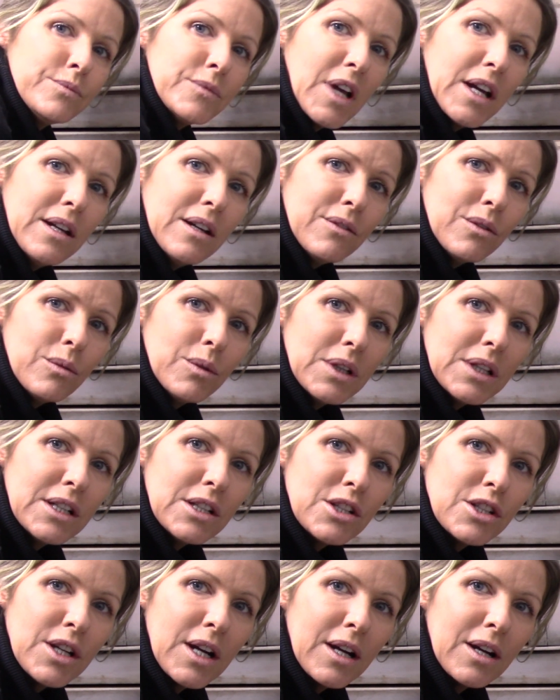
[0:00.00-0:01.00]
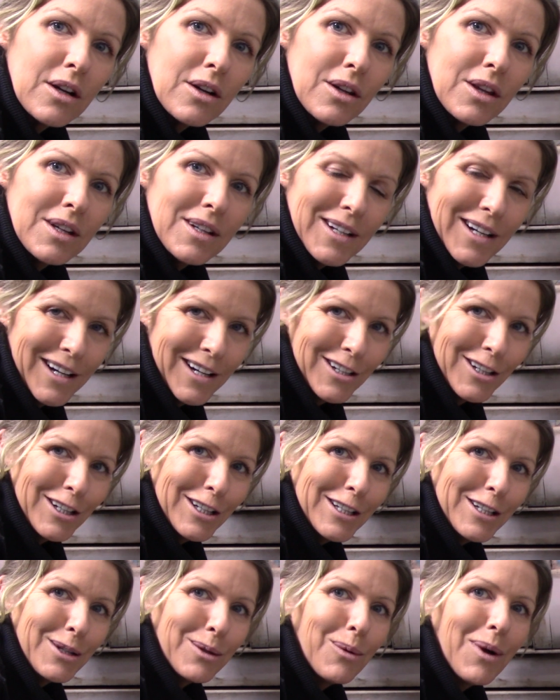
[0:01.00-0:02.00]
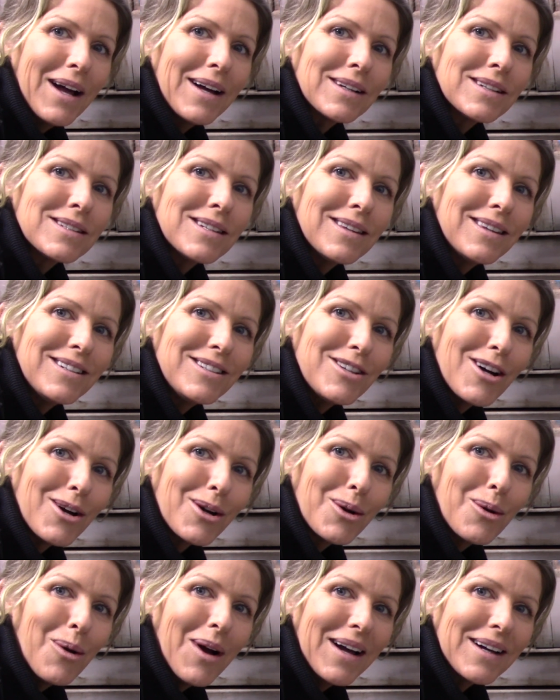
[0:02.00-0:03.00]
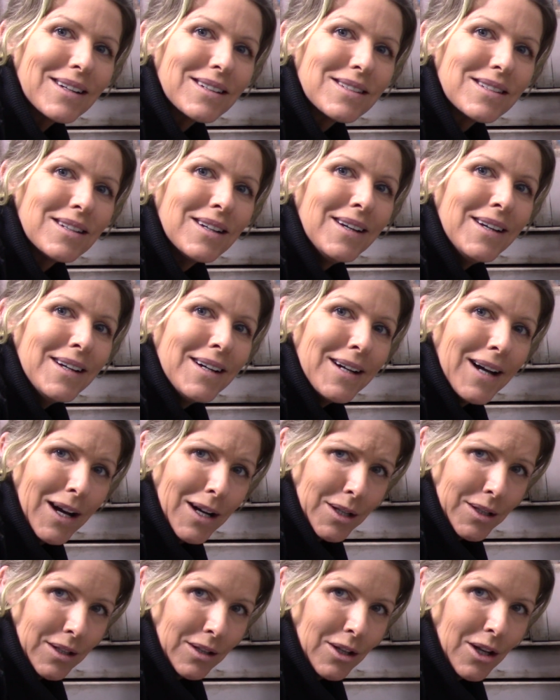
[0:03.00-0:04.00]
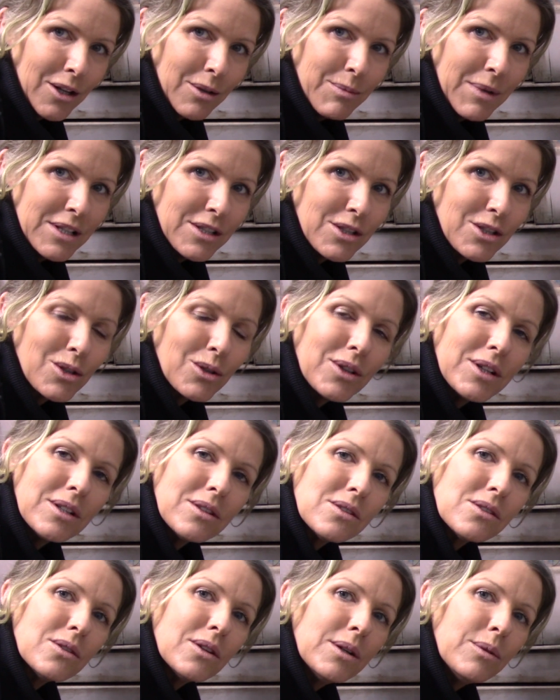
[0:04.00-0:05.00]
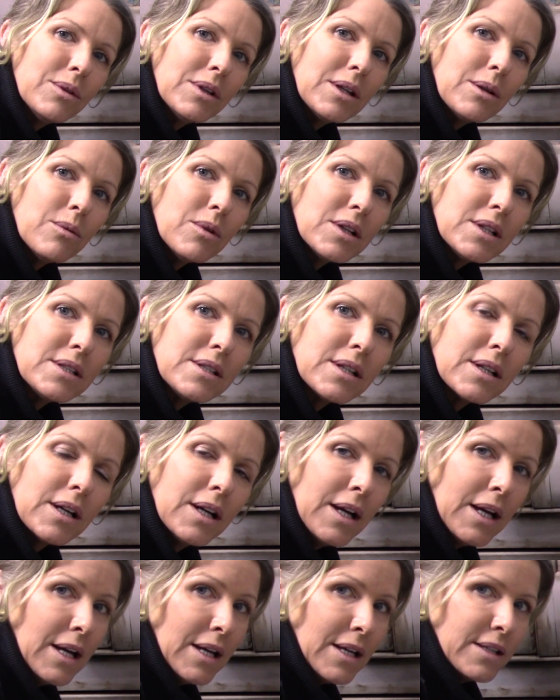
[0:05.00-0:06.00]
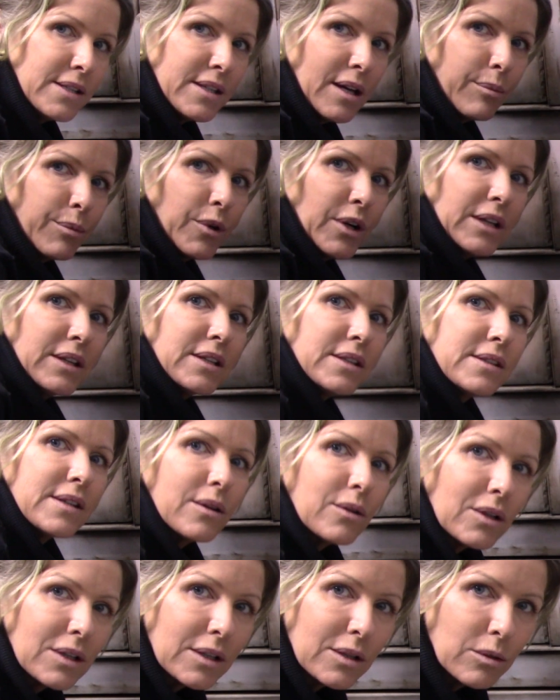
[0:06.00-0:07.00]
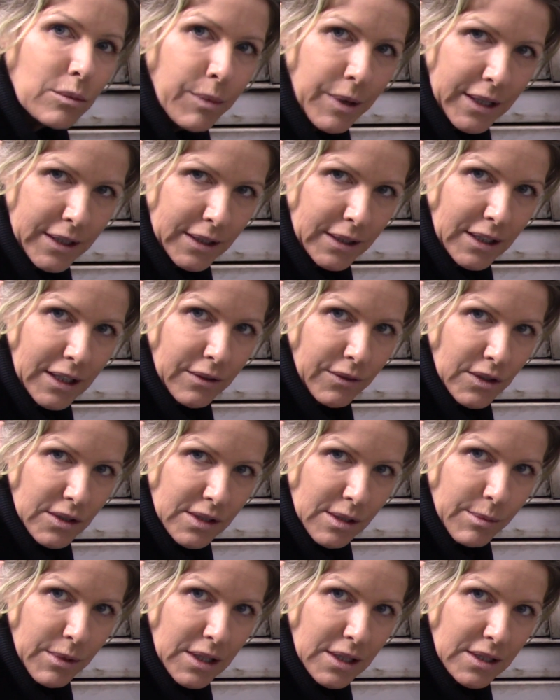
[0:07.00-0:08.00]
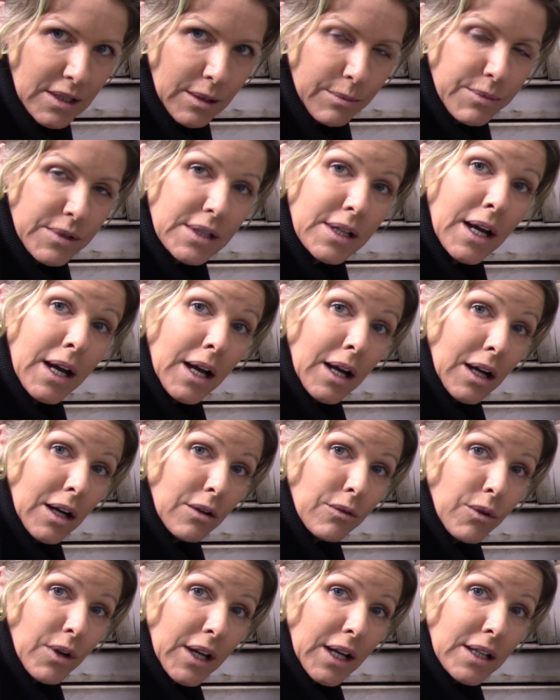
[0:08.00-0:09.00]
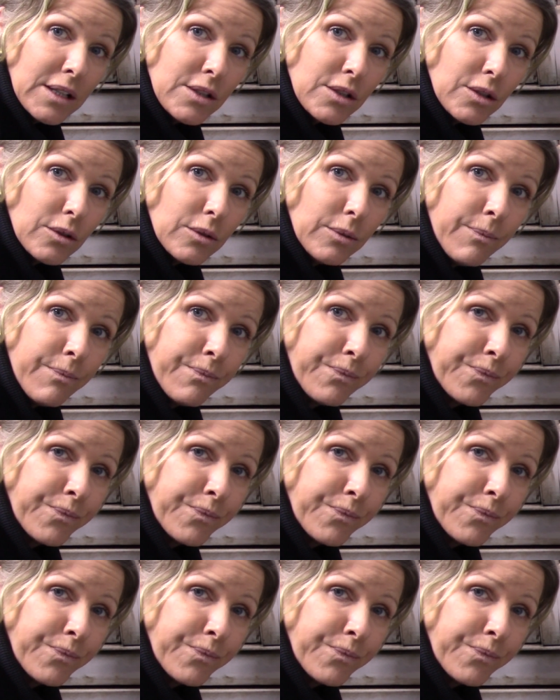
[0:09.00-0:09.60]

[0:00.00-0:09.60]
I never really share the clear wax and the dark wax on a lot of my tutorials, so I really wanted to separate this out a little bit and give you some of the tips of what I do.